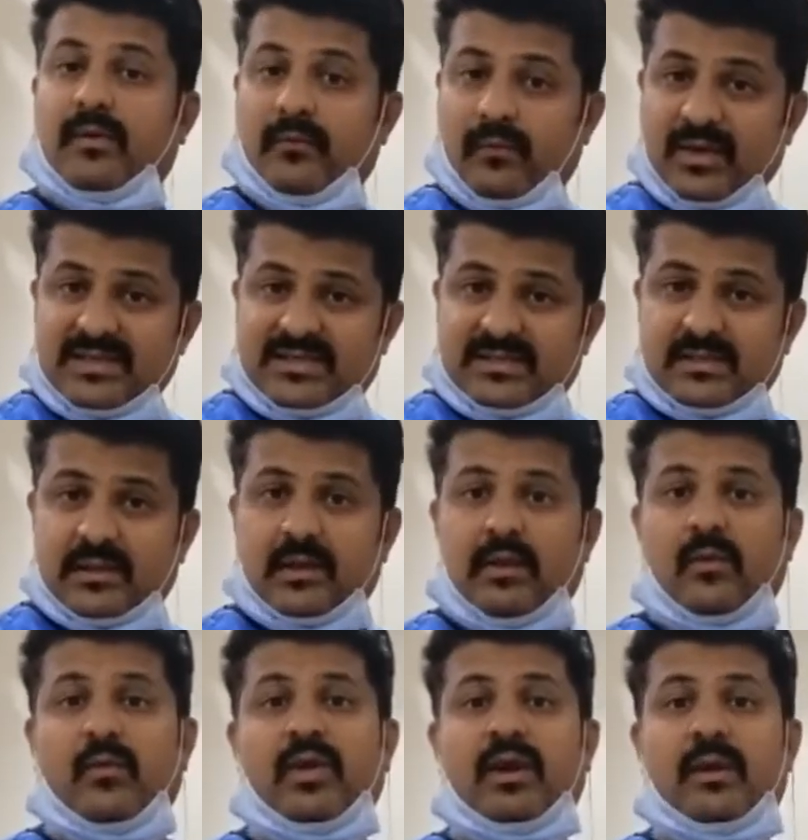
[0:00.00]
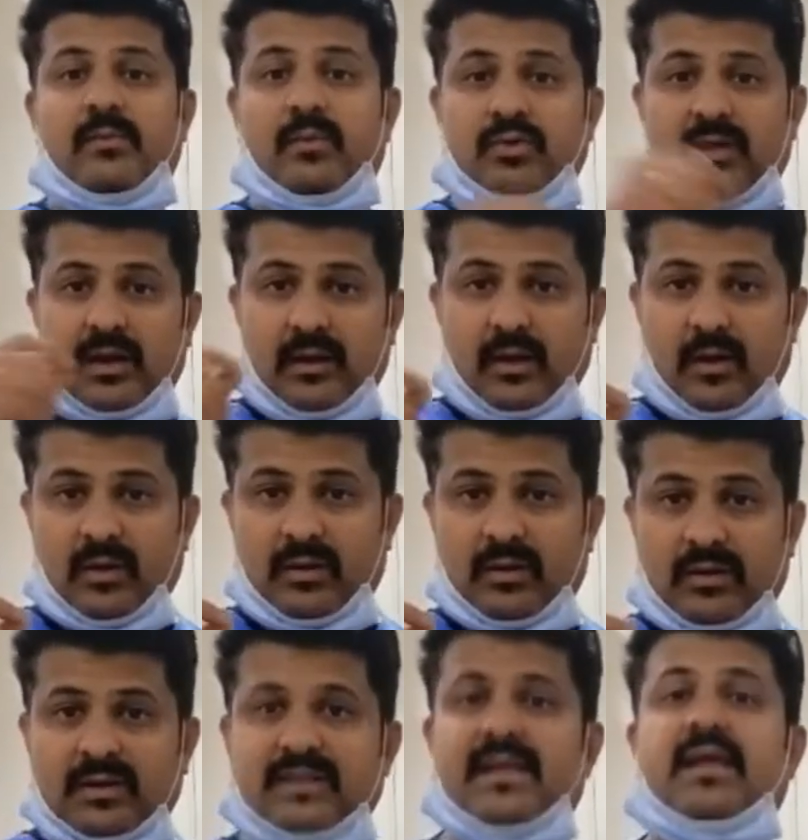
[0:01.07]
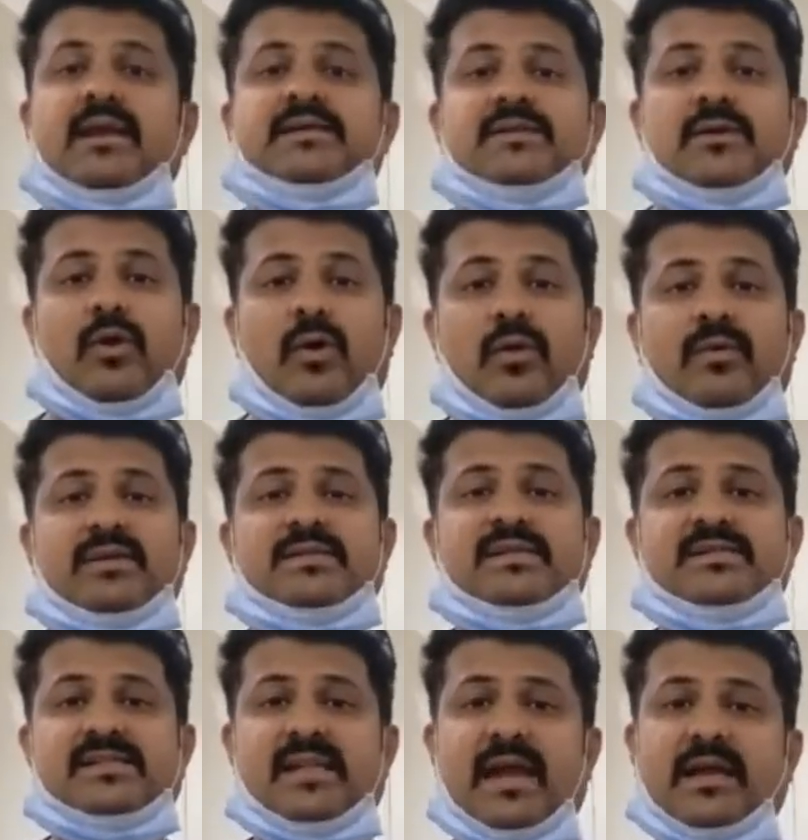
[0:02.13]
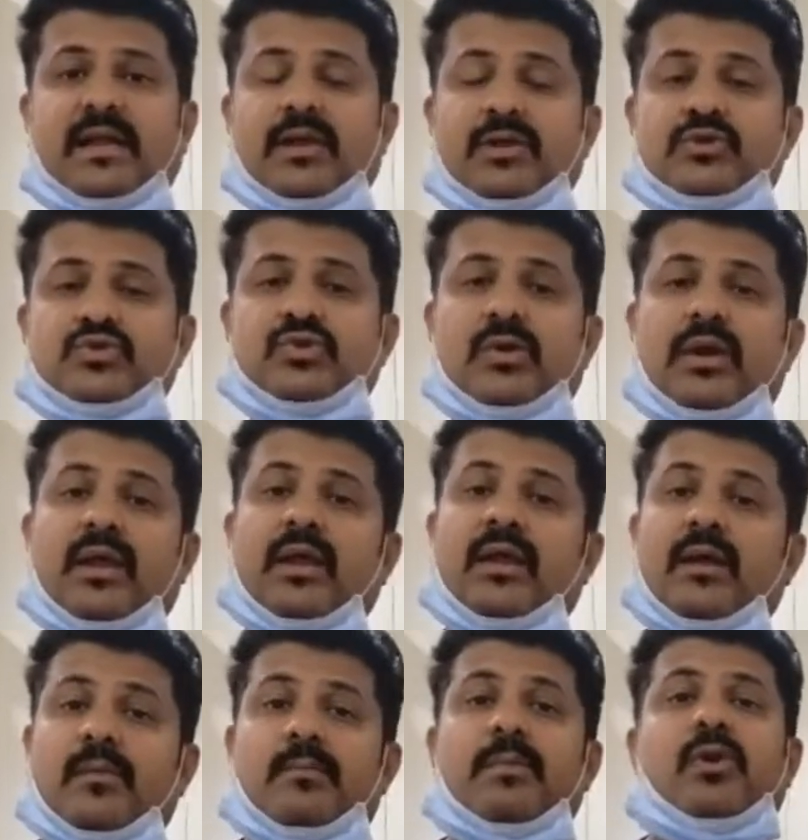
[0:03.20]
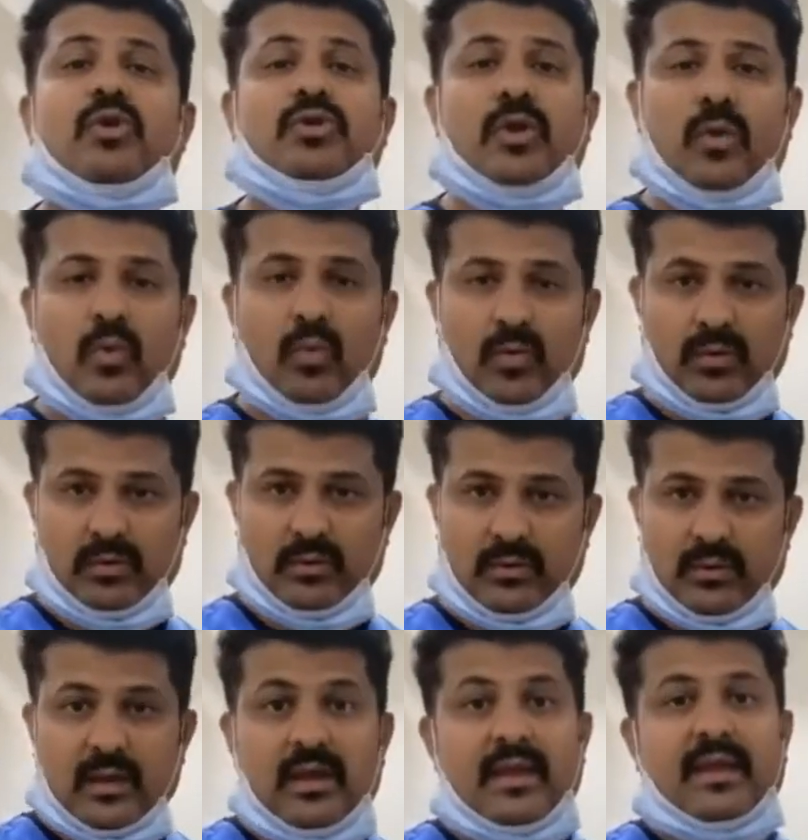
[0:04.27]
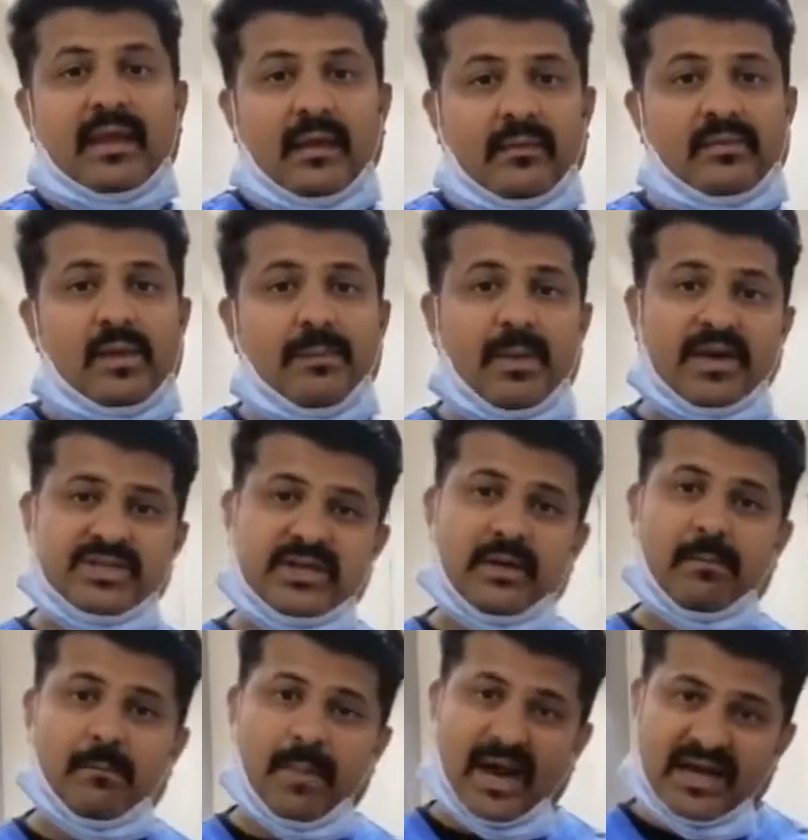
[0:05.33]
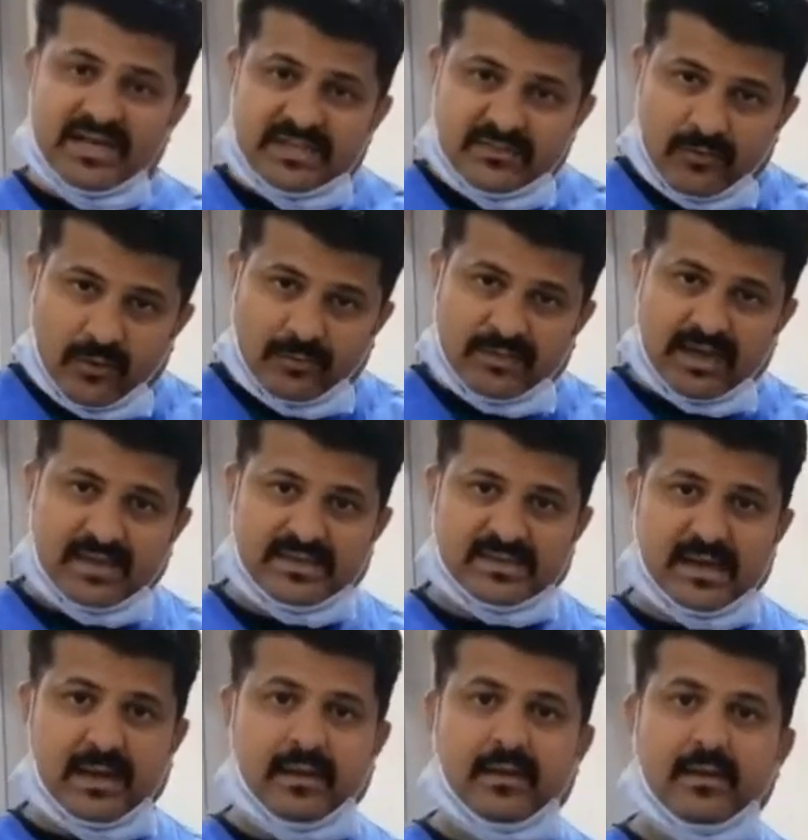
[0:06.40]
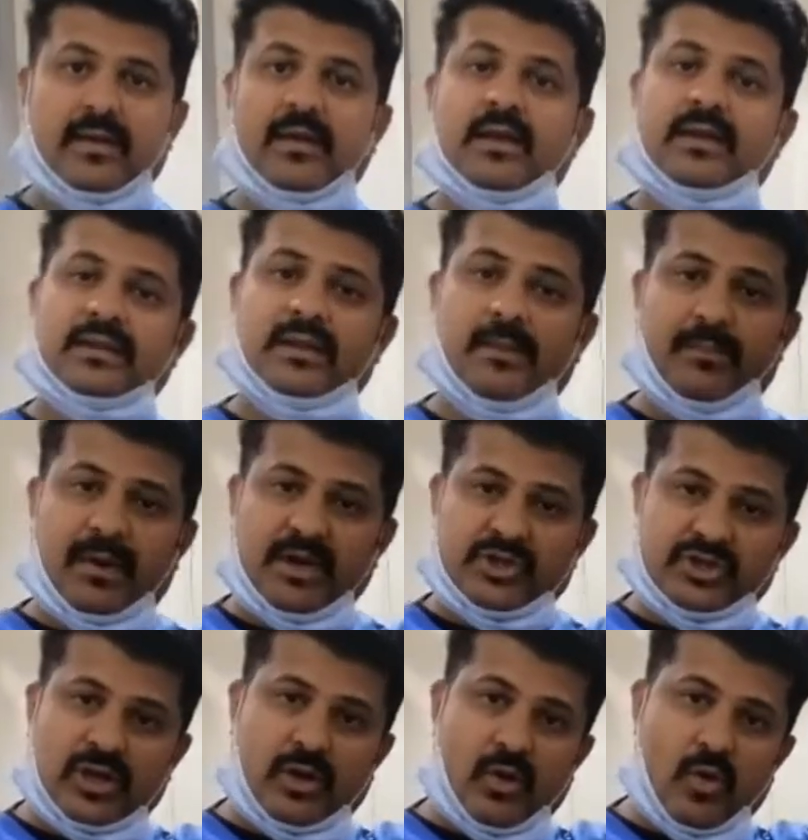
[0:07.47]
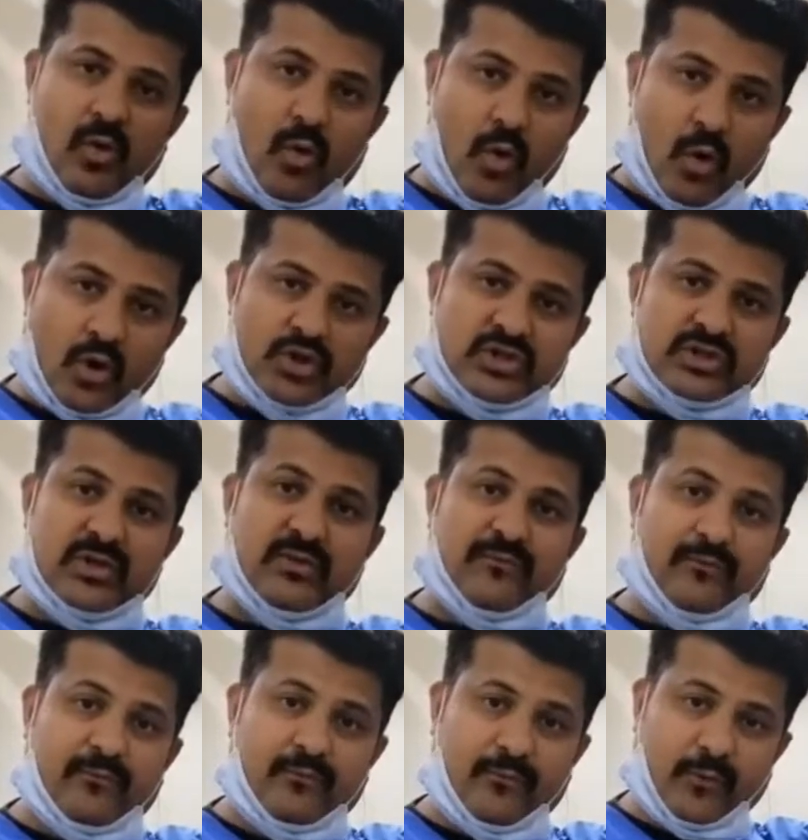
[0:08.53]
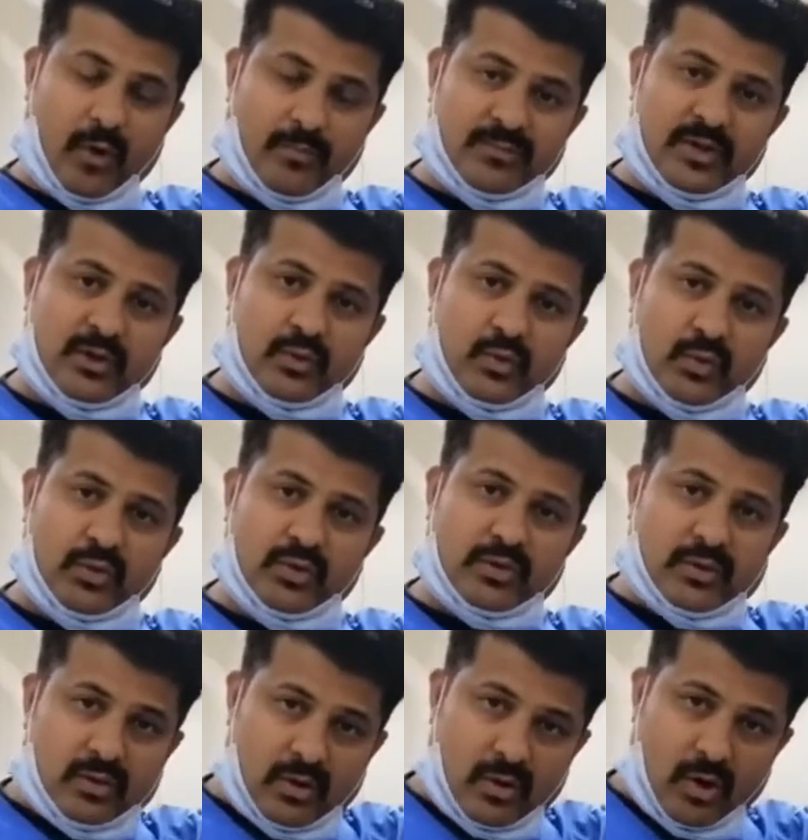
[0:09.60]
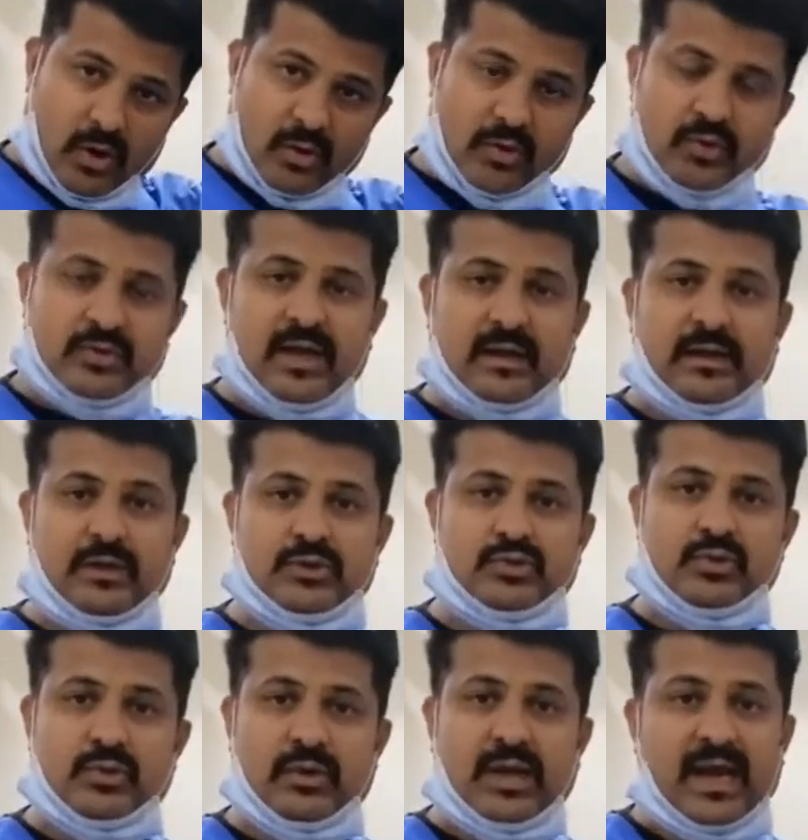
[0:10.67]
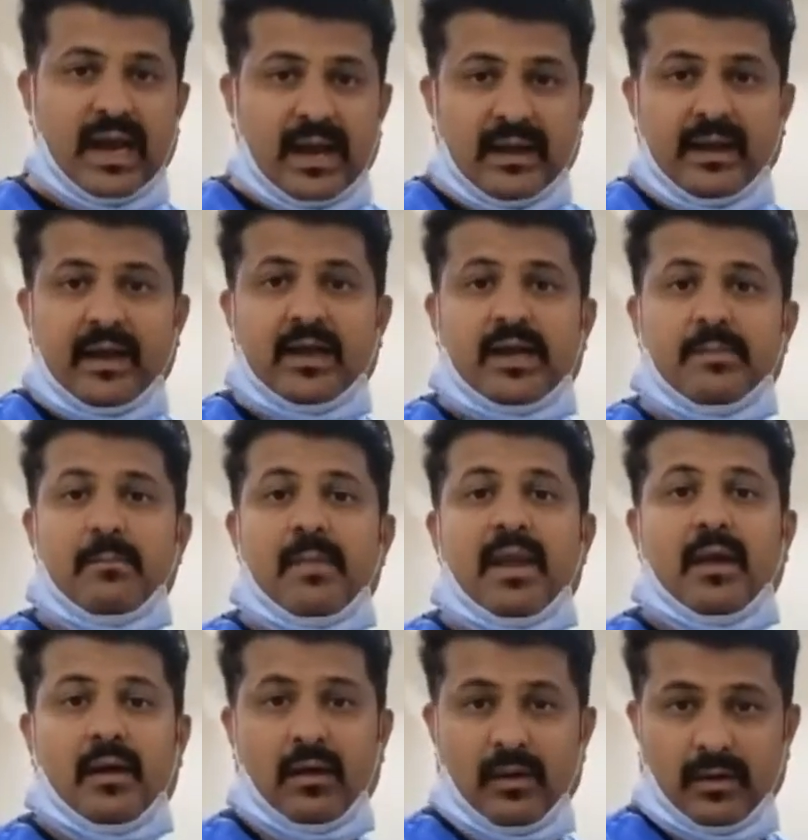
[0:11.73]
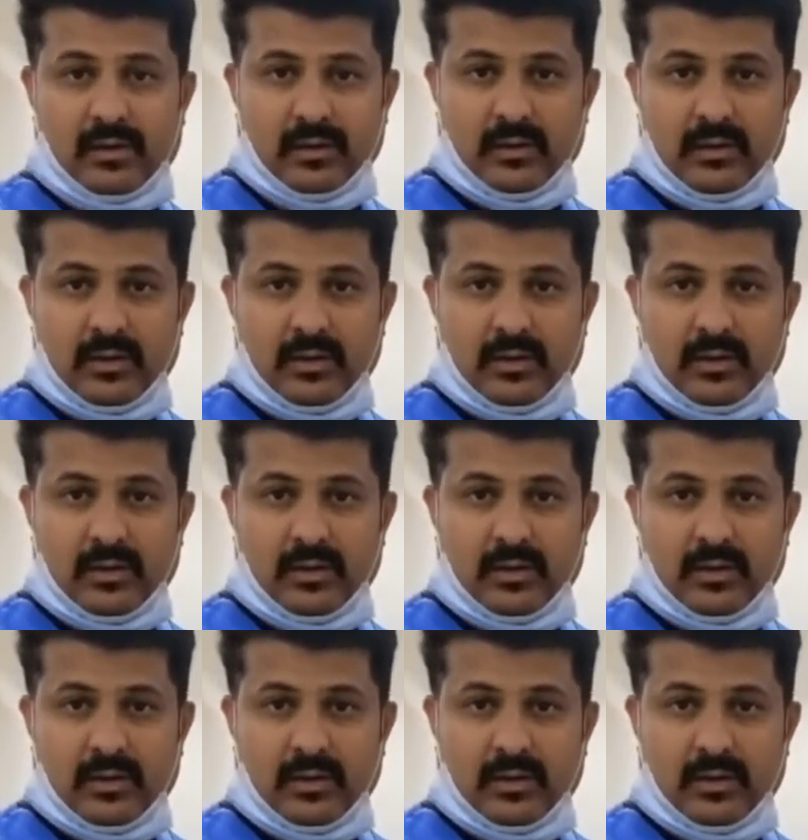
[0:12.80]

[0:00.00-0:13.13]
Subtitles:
once we remove the nerve, there is always a slight injury below the root. If the patient bites from that side, the pressure goes from the tooth onto that injury and it may hurt.